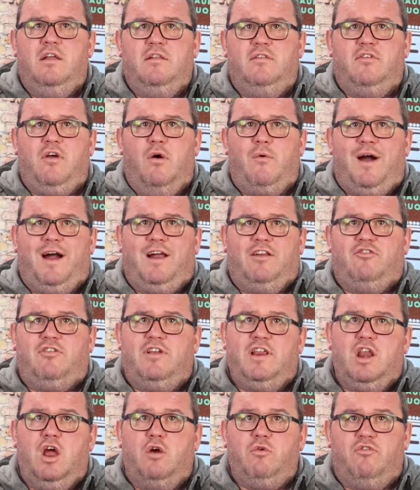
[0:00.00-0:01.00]
don't
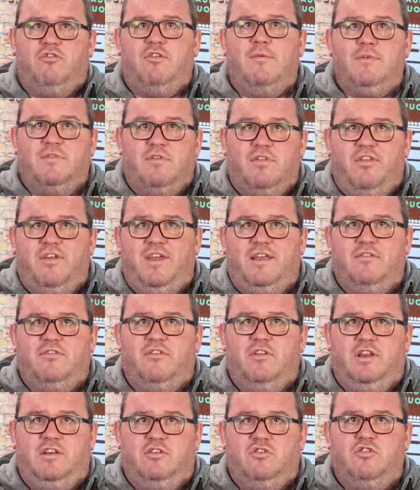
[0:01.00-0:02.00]
actually know some of the things
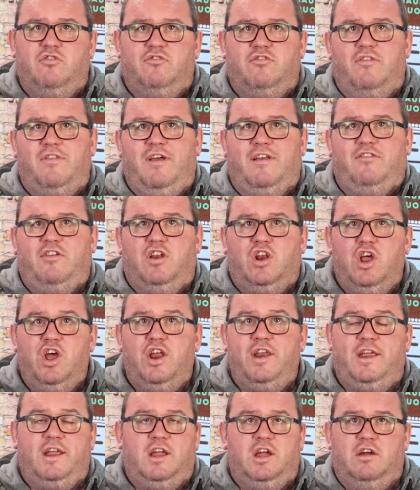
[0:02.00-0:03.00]
that it does, and that's a
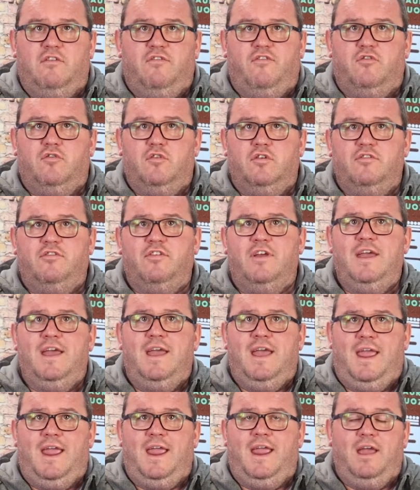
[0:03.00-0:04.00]
learning curve for us
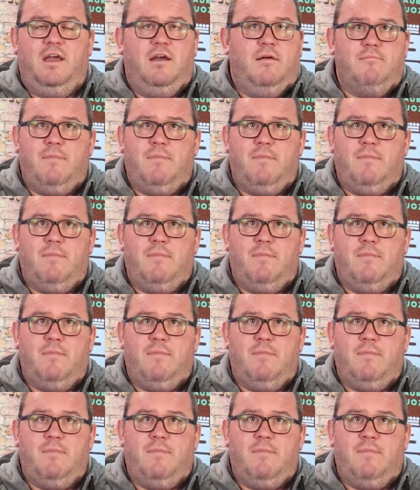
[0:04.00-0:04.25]
here.